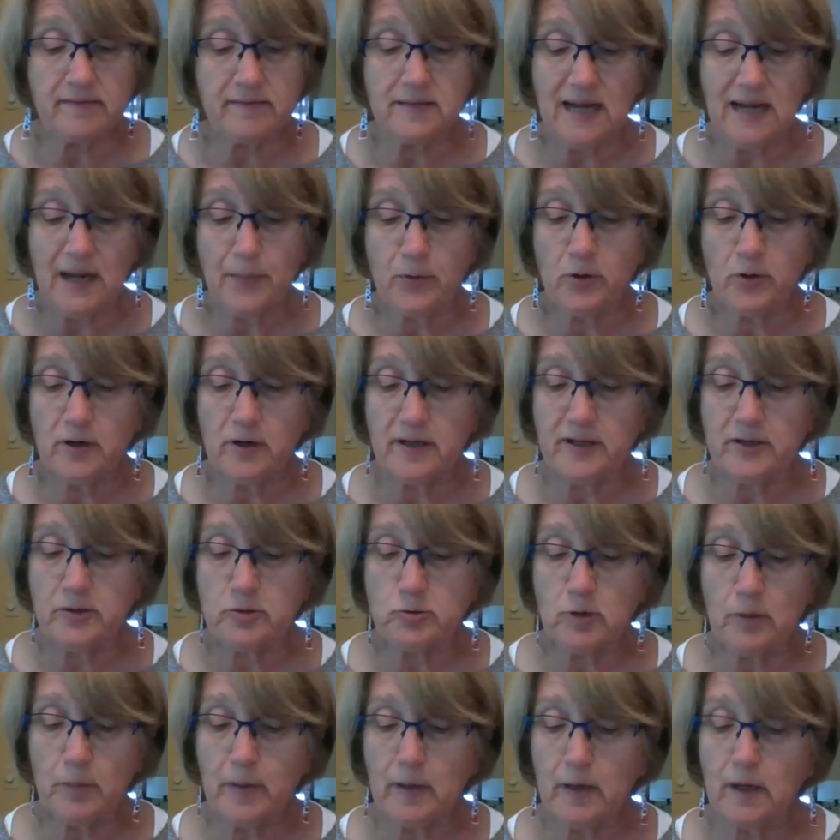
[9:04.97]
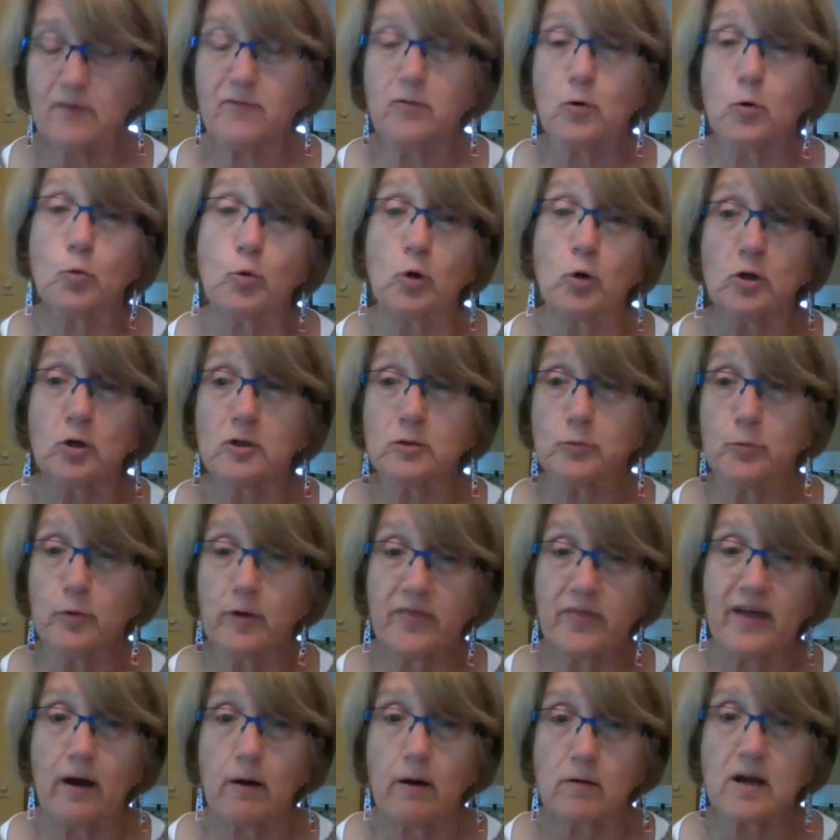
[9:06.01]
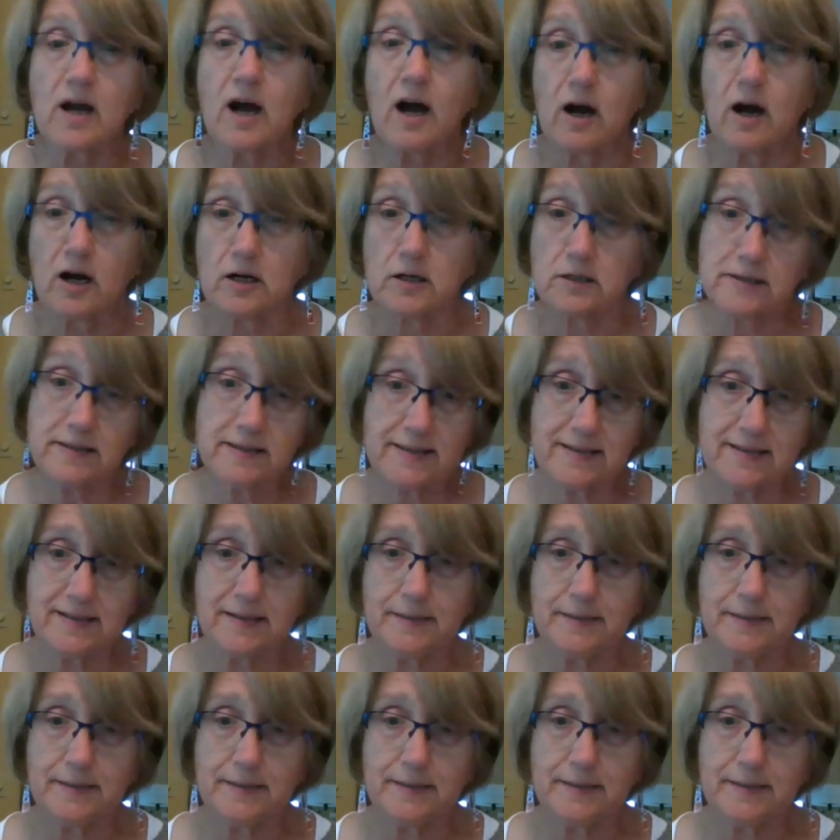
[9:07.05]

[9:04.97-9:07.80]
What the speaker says: neighborhood and dreaming of a world without cars.